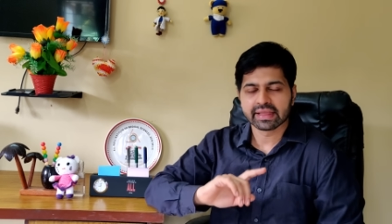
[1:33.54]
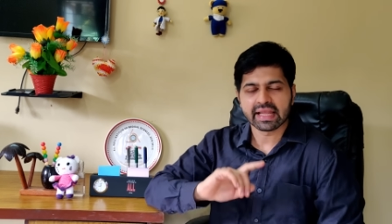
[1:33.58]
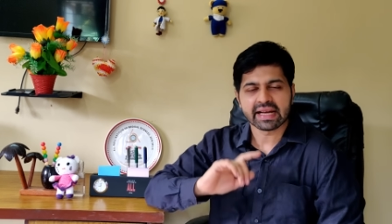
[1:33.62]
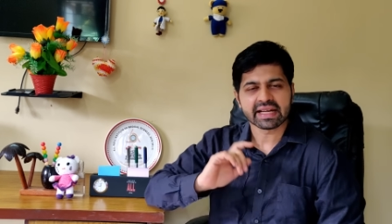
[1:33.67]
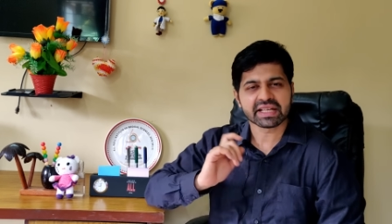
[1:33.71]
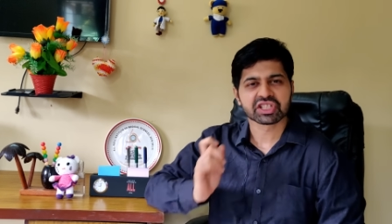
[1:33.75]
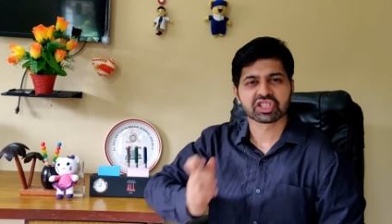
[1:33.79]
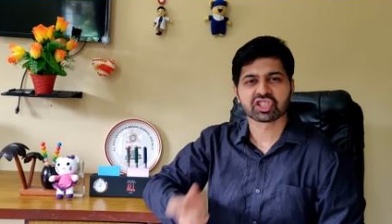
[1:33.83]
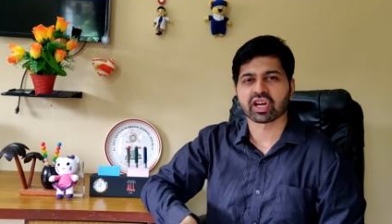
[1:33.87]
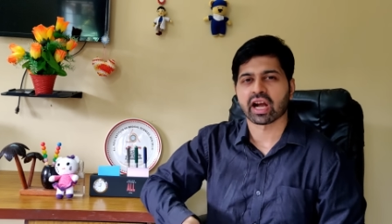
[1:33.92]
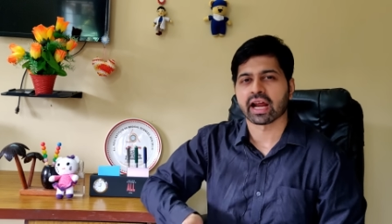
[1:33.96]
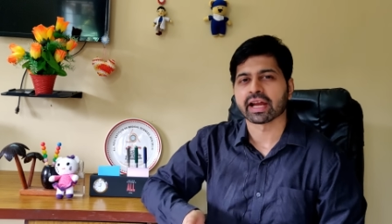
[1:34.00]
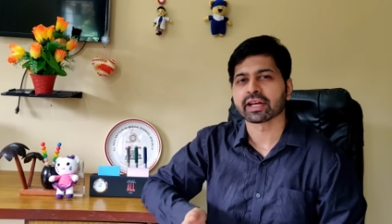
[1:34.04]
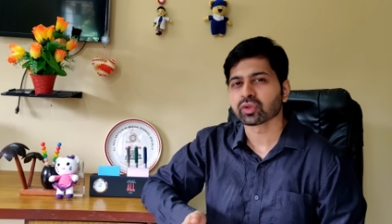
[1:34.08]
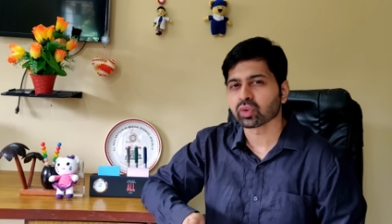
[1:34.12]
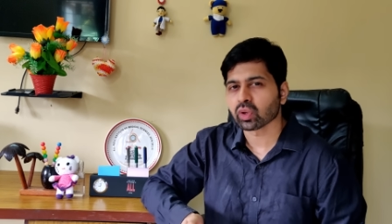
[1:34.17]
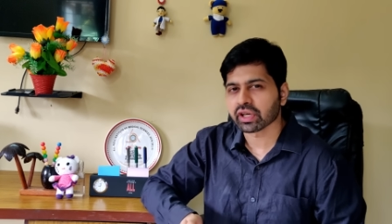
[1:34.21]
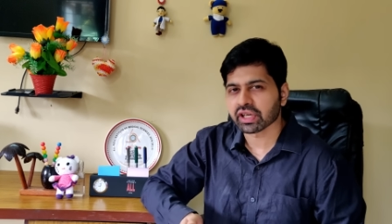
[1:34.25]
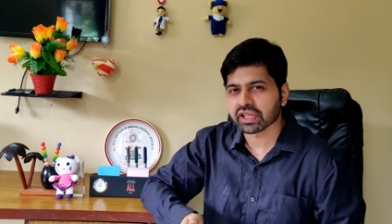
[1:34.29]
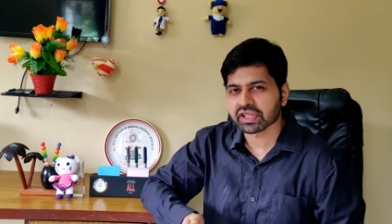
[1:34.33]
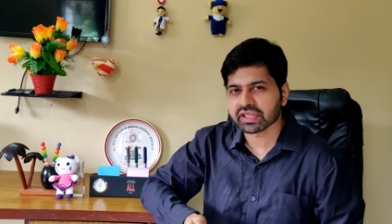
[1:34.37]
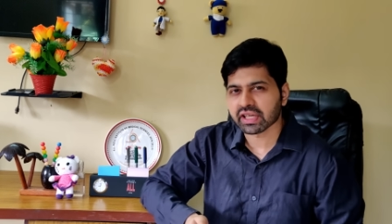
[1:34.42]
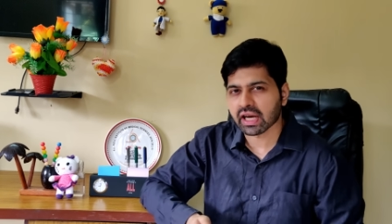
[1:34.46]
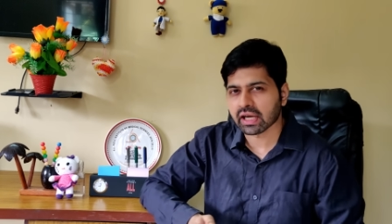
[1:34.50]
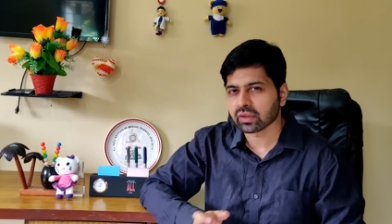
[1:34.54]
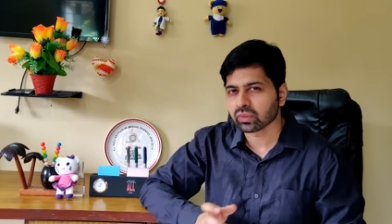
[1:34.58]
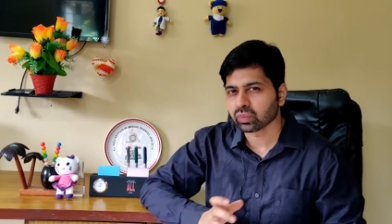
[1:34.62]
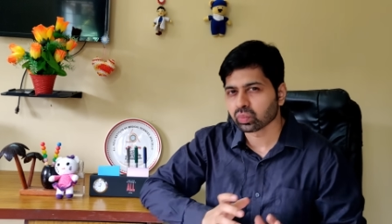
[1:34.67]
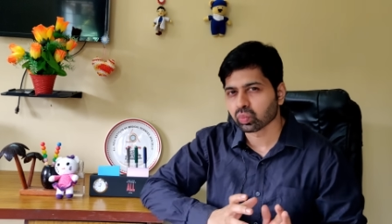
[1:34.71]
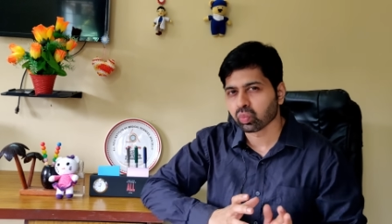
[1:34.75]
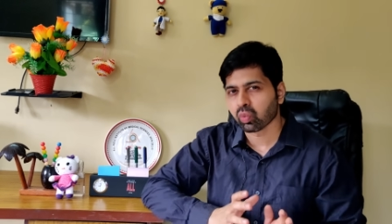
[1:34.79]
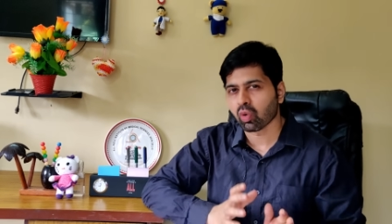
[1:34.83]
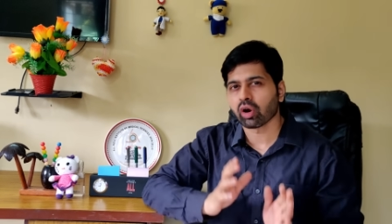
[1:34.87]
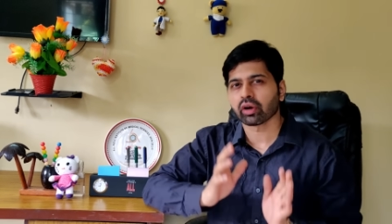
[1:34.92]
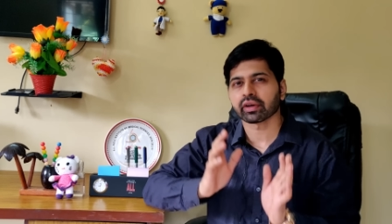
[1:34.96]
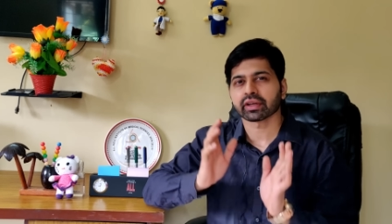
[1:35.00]
Let's try to understand
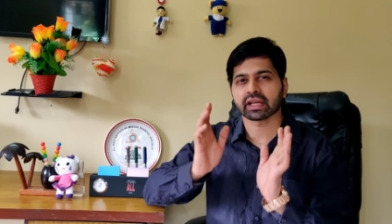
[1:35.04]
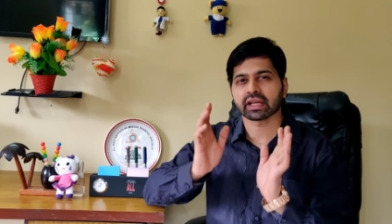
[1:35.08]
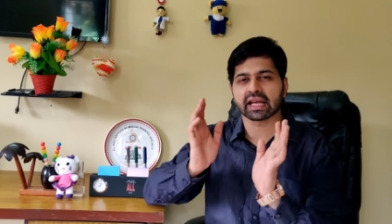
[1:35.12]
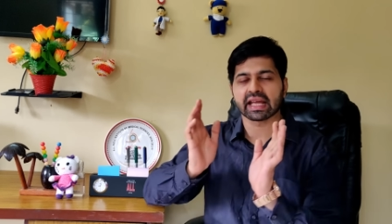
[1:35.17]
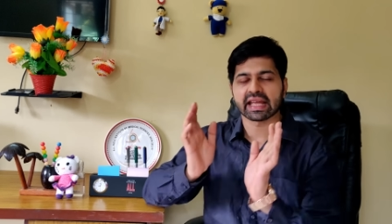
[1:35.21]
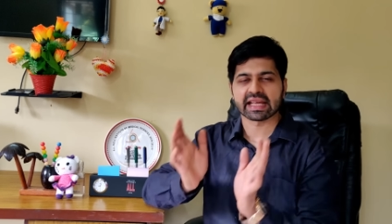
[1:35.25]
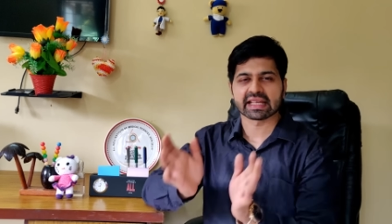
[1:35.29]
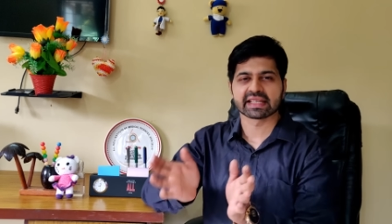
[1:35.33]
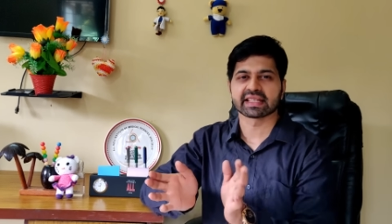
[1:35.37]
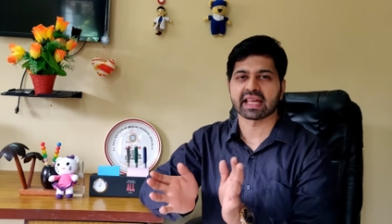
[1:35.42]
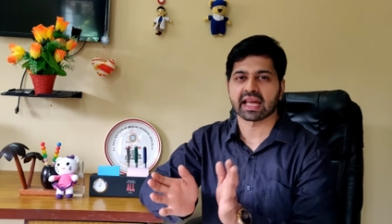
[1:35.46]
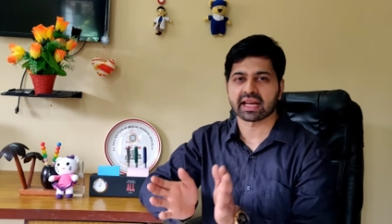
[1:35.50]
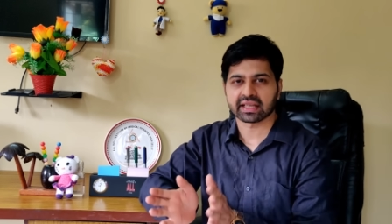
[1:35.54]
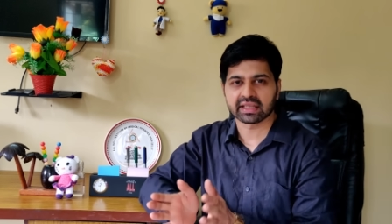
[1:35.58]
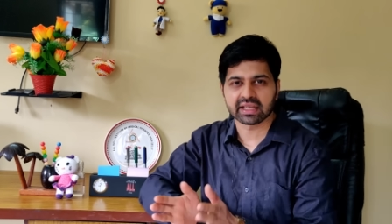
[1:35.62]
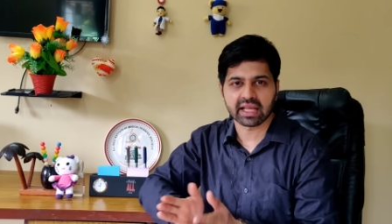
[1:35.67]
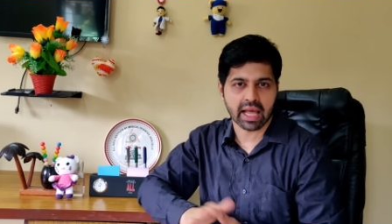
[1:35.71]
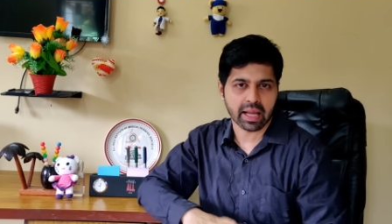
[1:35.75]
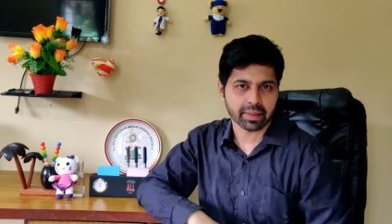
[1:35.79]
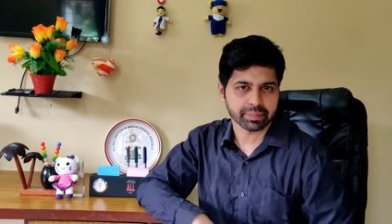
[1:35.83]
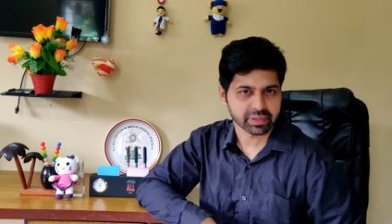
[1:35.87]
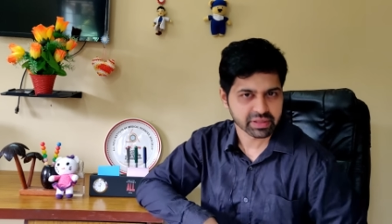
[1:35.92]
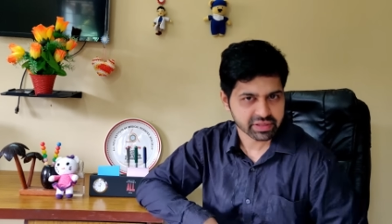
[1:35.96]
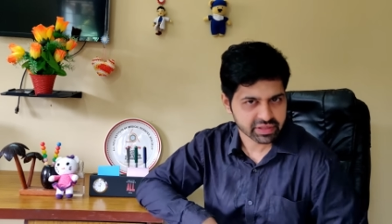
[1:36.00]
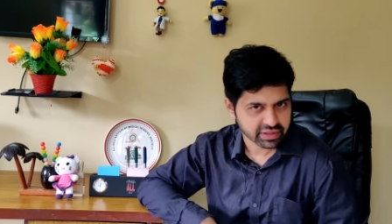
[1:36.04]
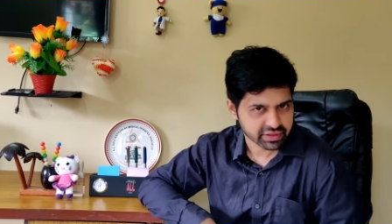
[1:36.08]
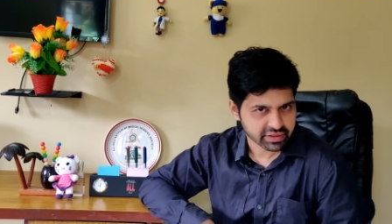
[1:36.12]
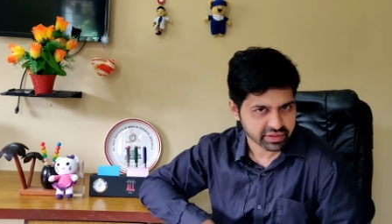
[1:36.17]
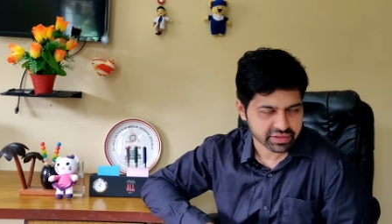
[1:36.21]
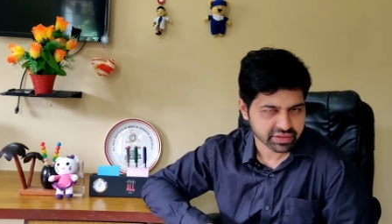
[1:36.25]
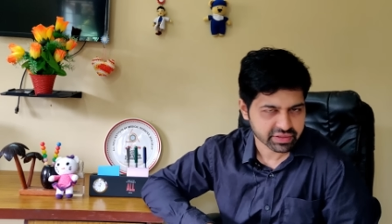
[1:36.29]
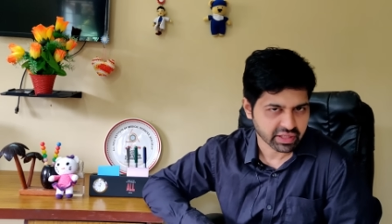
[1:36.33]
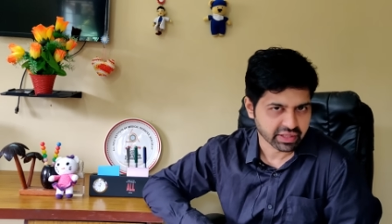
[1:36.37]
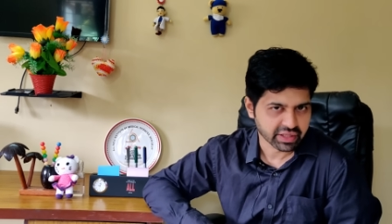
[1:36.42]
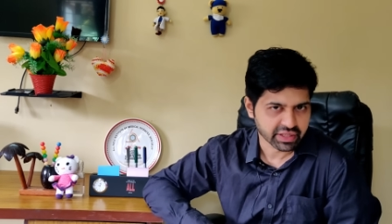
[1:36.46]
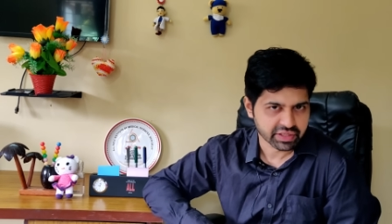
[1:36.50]
what exactly happens in
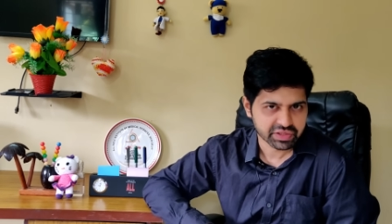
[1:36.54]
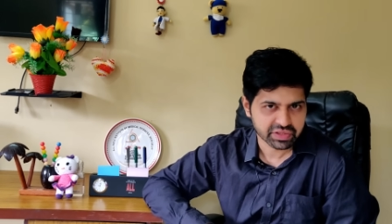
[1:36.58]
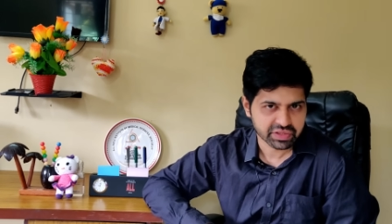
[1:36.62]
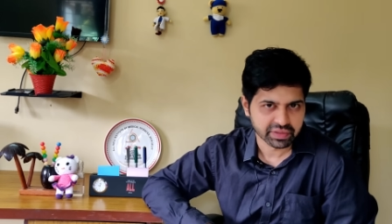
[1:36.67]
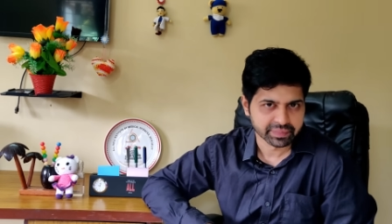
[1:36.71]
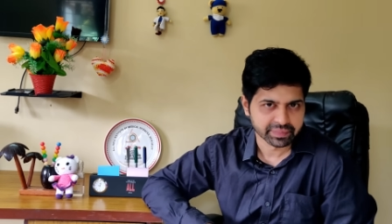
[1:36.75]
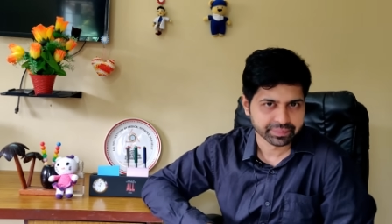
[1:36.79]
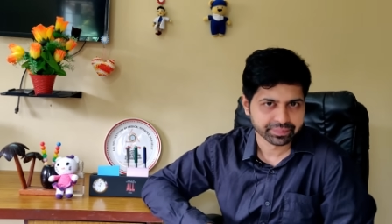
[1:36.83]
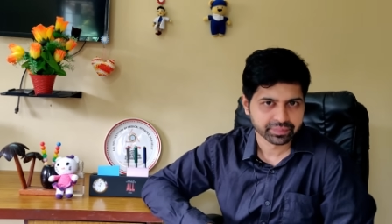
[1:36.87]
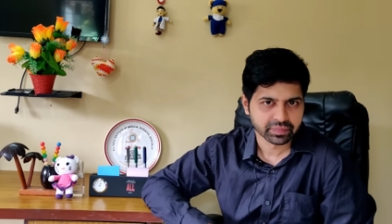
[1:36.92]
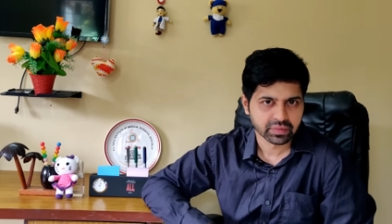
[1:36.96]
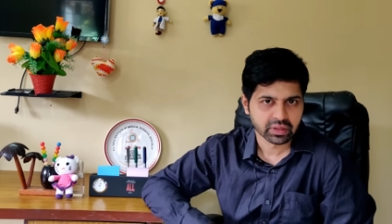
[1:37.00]
this condition.